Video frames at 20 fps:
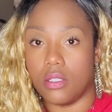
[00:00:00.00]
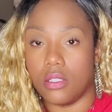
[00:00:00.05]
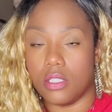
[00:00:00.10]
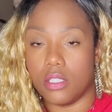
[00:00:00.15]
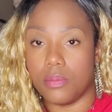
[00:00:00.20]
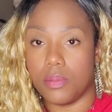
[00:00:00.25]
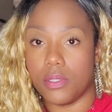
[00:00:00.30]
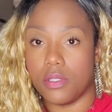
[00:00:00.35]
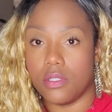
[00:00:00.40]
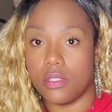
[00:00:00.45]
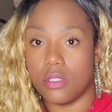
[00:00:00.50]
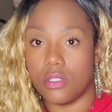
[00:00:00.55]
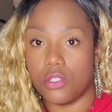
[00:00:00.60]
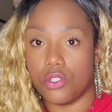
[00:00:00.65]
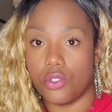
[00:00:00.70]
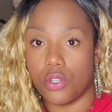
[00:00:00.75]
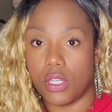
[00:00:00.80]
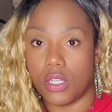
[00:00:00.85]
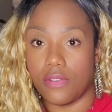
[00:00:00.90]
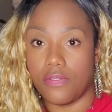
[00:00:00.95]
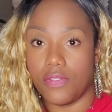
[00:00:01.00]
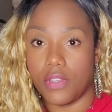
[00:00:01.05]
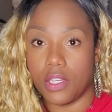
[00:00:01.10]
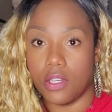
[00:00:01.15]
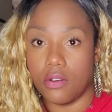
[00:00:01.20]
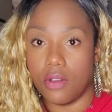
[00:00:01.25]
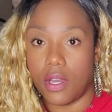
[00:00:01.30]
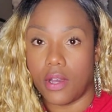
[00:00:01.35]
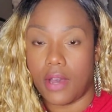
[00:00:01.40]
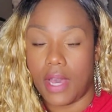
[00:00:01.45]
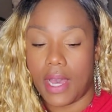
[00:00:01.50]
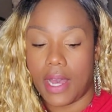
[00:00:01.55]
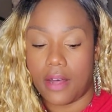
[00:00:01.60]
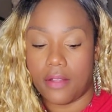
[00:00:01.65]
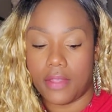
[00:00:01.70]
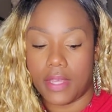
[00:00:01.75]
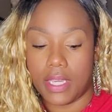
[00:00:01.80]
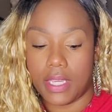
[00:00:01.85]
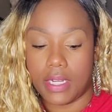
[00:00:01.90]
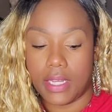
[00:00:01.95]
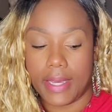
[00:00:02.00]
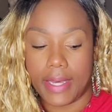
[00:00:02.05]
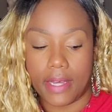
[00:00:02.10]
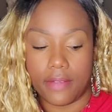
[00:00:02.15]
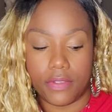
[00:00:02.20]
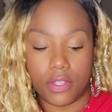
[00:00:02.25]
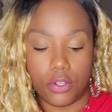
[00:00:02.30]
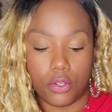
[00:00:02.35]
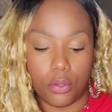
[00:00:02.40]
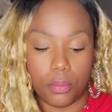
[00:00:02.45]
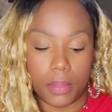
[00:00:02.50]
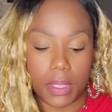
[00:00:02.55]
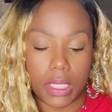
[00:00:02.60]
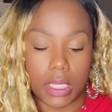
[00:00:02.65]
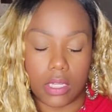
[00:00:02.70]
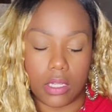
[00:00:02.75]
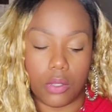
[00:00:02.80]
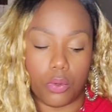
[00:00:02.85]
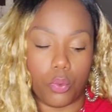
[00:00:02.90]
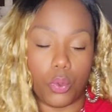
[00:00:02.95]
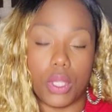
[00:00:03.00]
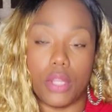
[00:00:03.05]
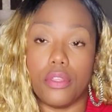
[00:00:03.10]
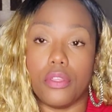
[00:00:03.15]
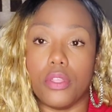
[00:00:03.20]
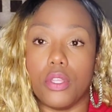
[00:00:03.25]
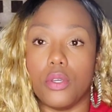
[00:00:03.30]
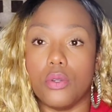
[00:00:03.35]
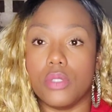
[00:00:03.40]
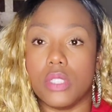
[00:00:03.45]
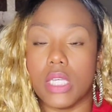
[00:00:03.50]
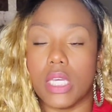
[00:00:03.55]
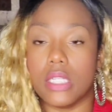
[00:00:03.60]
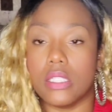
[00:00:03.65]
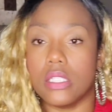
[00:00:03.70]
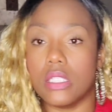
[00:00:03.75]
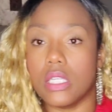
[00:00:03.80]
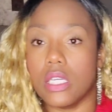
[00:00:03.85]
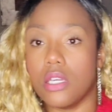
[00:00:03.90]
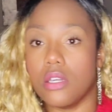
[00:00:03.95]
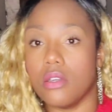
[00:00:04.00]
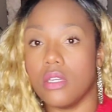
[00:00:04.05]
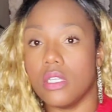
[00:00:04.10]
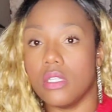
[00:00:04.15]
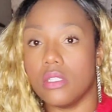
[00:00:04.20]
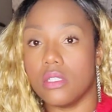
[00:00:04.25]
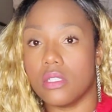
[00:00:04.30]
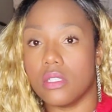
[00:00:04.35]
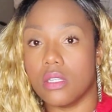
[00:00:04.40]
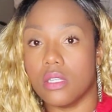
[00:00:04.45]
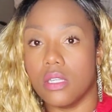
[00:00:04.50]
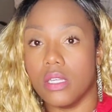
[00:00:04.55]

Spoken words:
This person is trying to figure out how they can have the new beginning with you, Sagittarius.